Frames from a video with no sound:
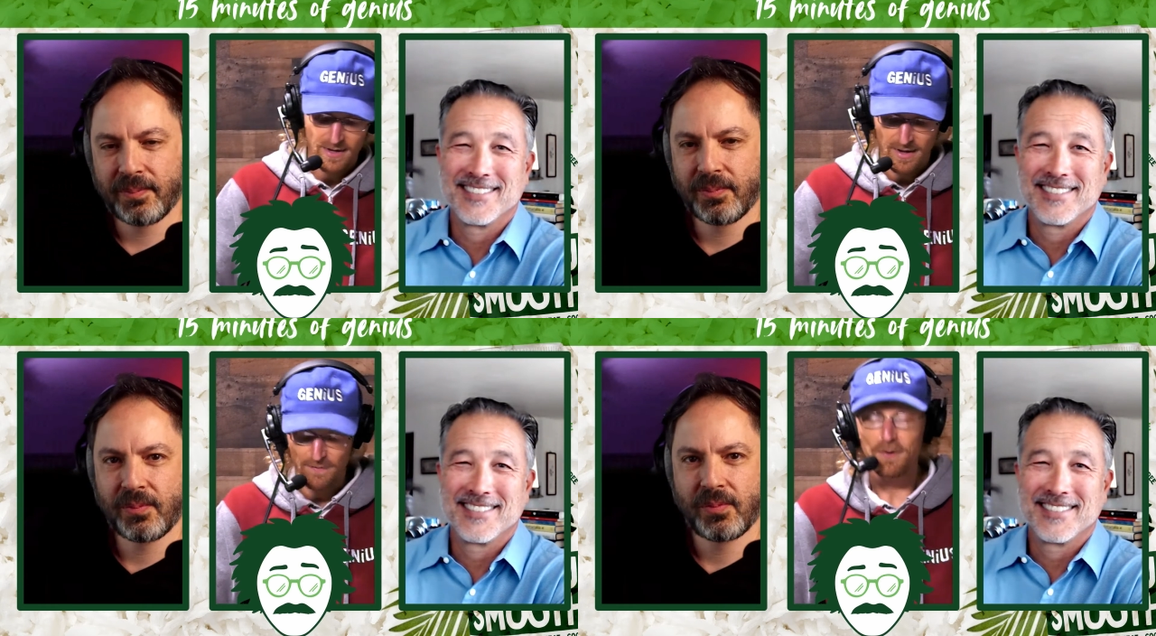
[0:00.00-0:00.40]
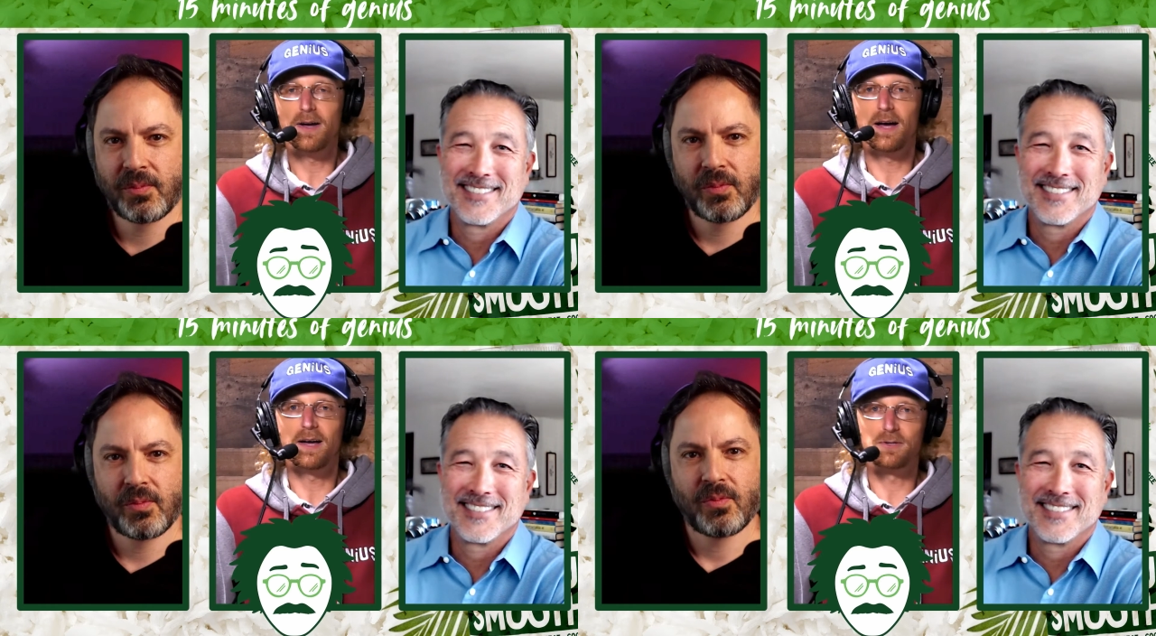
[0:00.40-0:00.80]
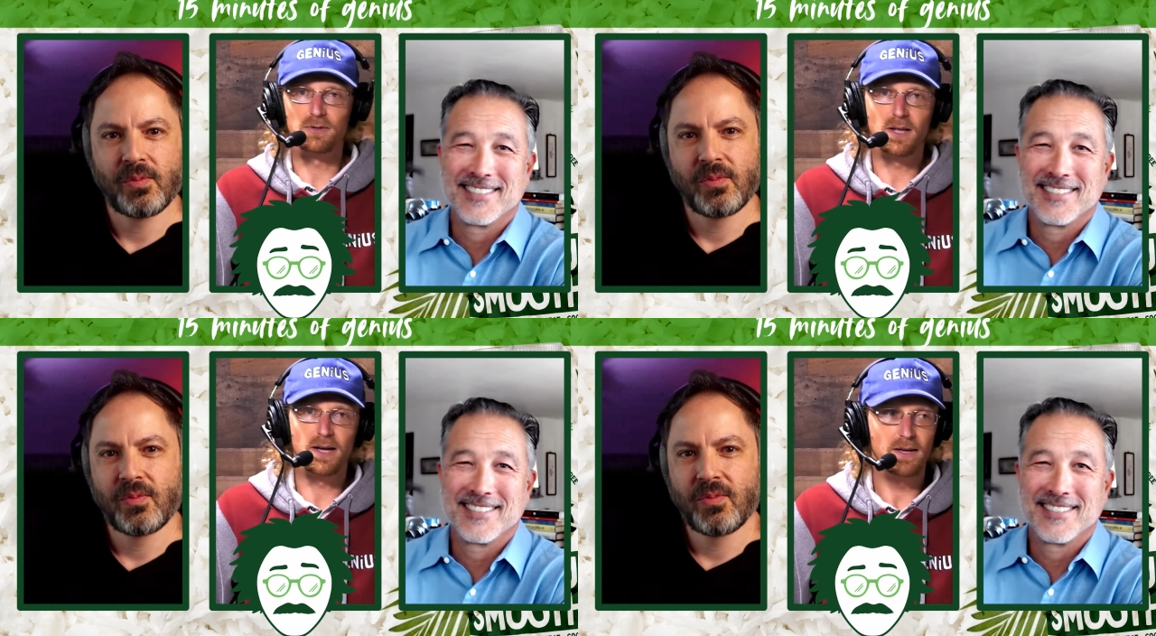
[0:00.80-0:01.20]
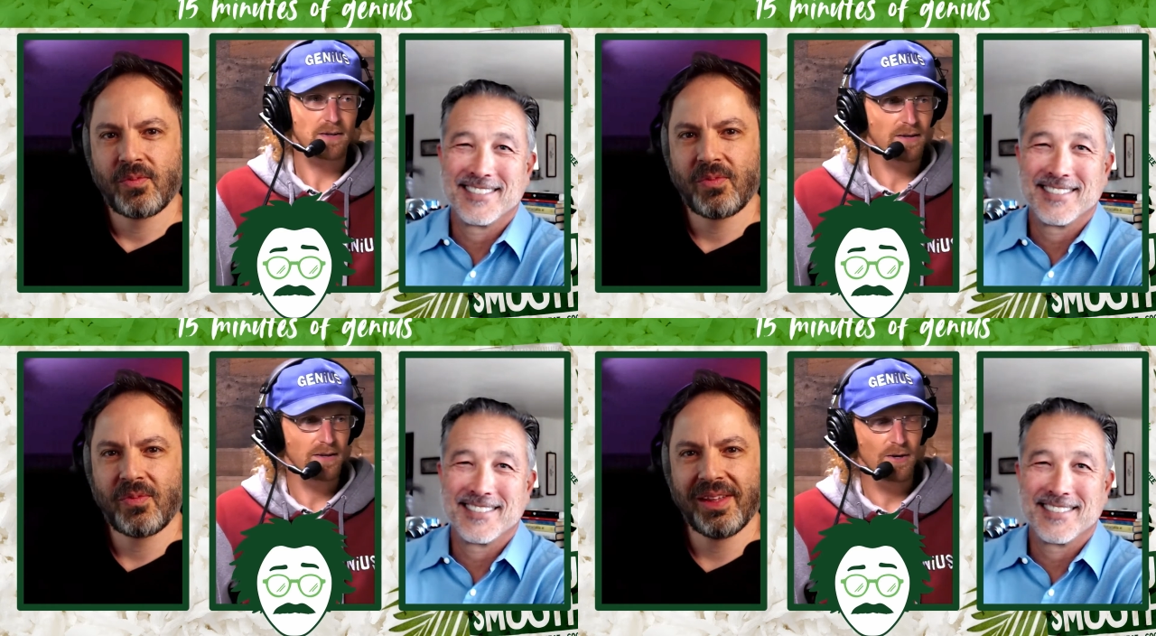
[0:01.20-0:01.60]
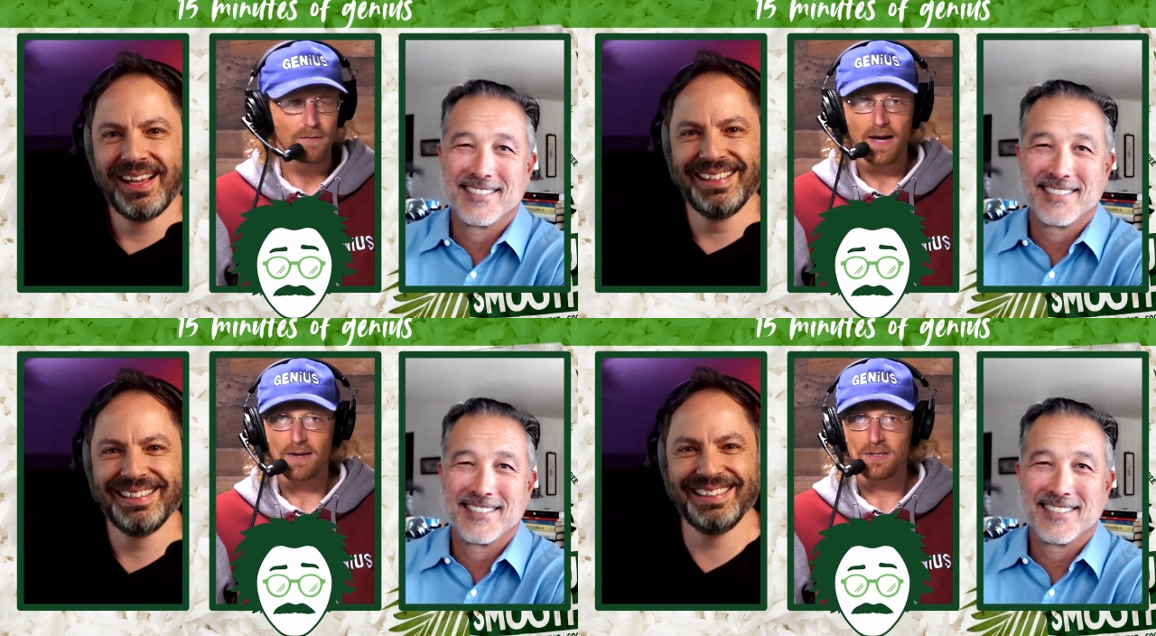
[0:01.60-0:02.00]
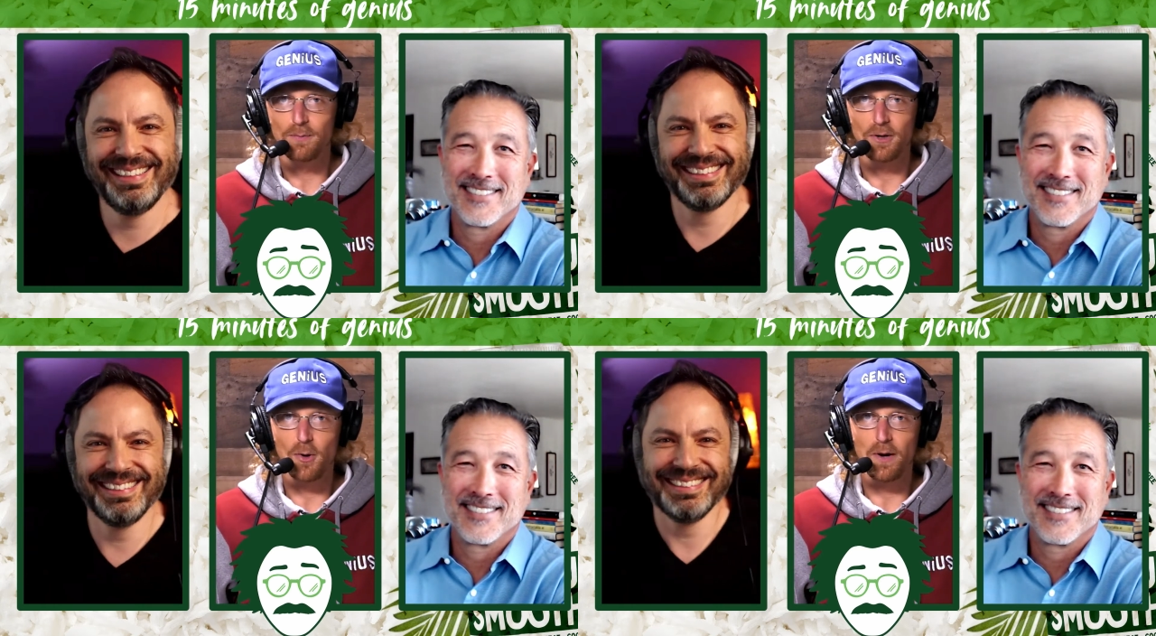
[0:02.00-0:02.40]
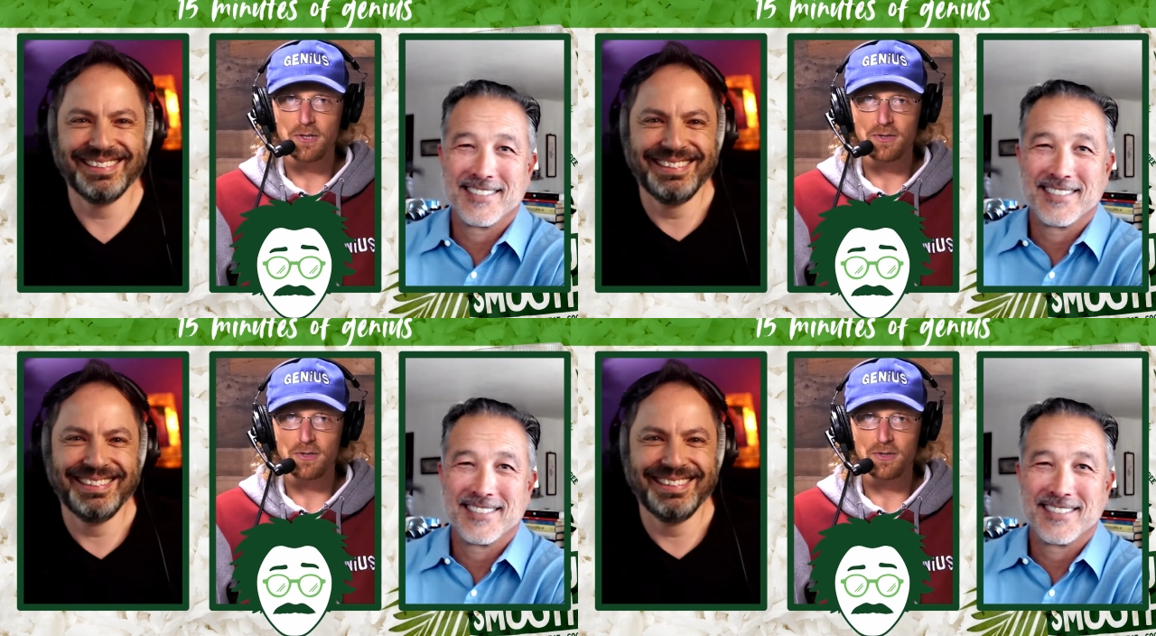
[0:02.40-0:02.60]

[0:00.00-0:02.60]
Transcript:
Speaker 1: if you guys are like, you know, if I ask someone a question,